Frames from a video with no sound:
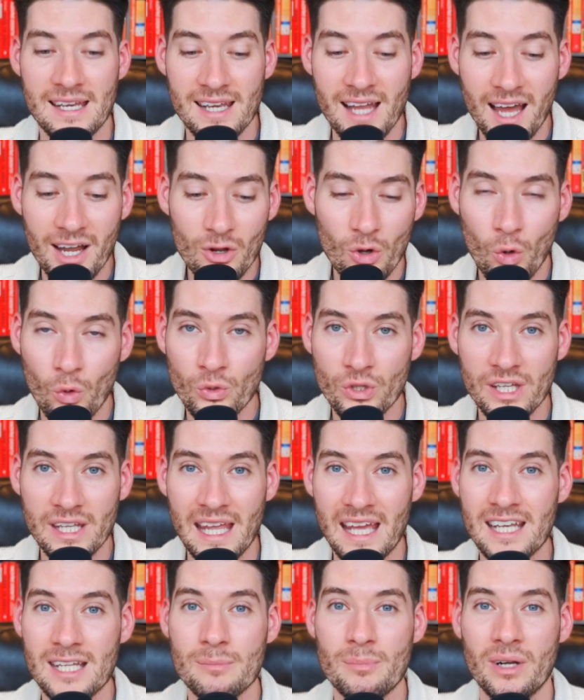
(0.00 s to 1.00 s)
not only
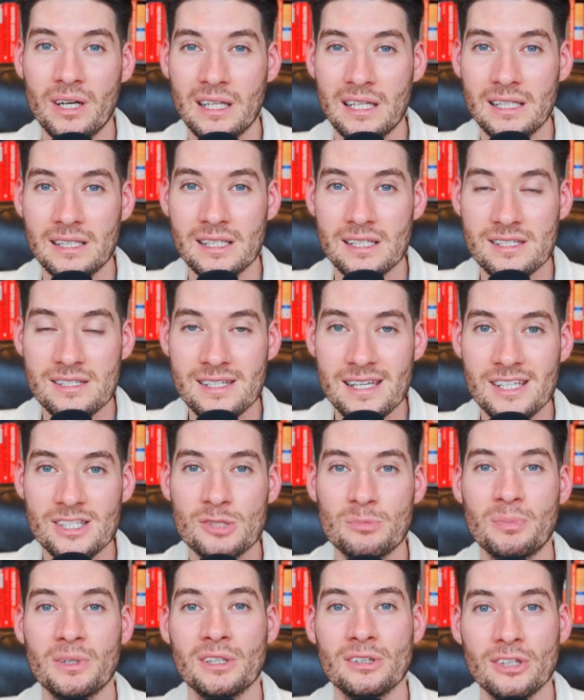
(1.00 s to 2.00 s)
anybody in the seats,
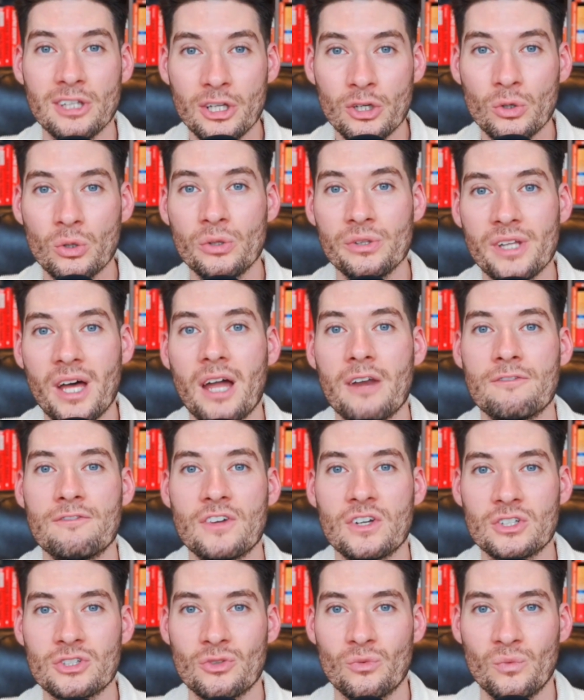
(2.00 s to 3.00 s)
but literal
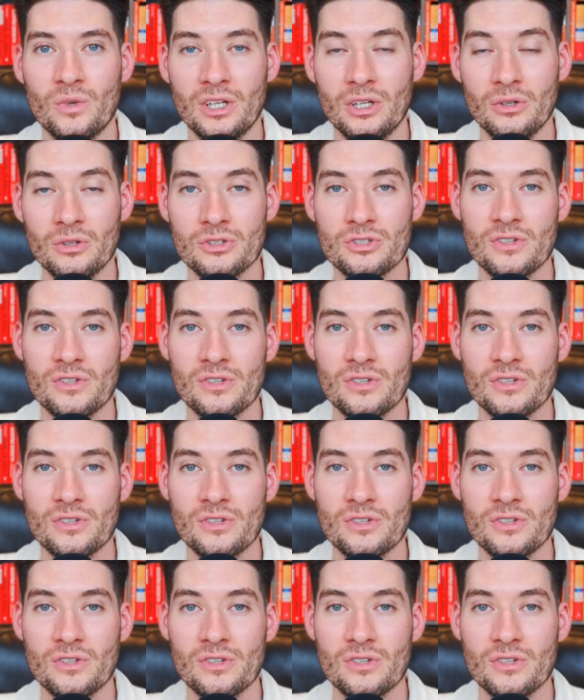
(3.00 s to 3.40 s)
nonfiction readers.